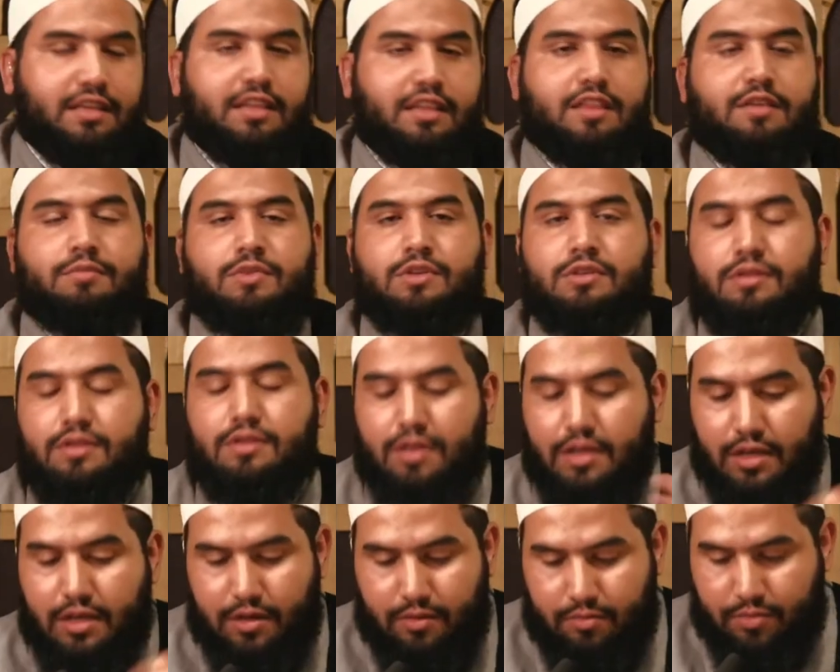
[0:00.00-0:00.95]
I, I
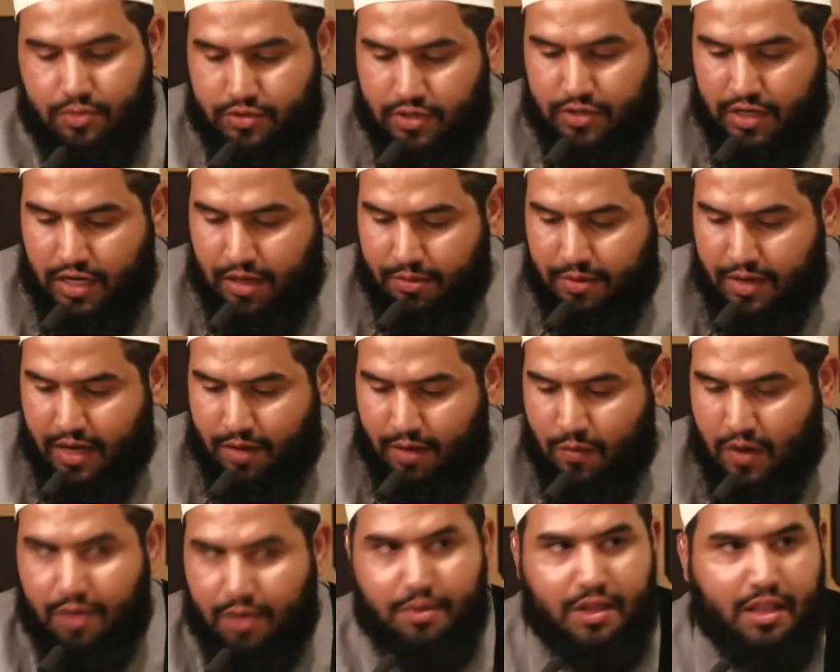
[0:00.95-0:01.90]
apologize
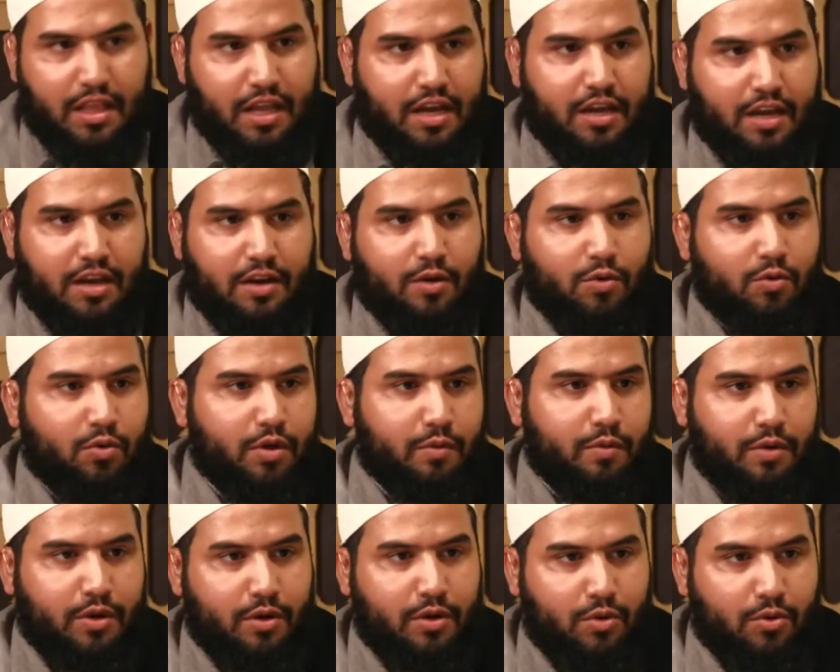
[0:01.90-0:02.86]
I,
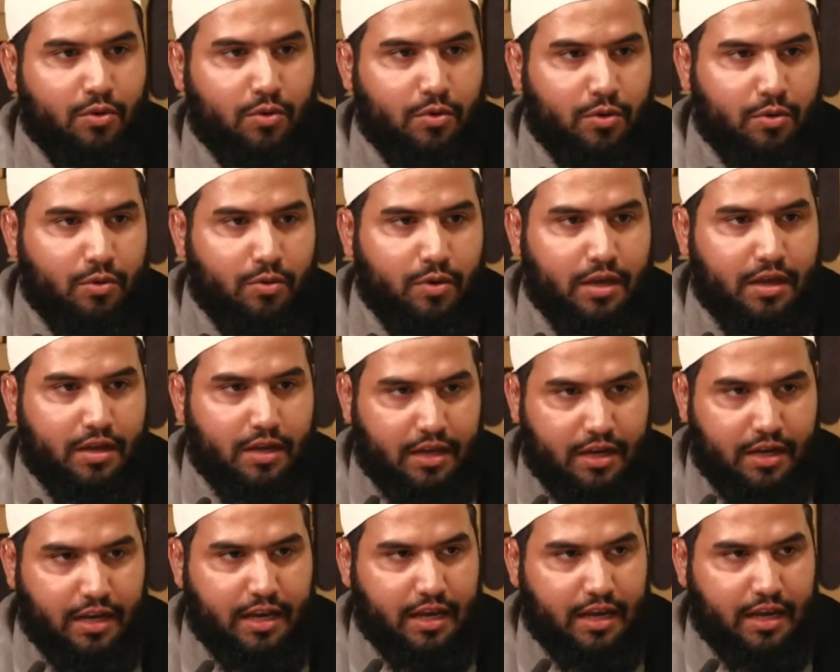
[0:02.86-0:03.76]
ask him to forgive me.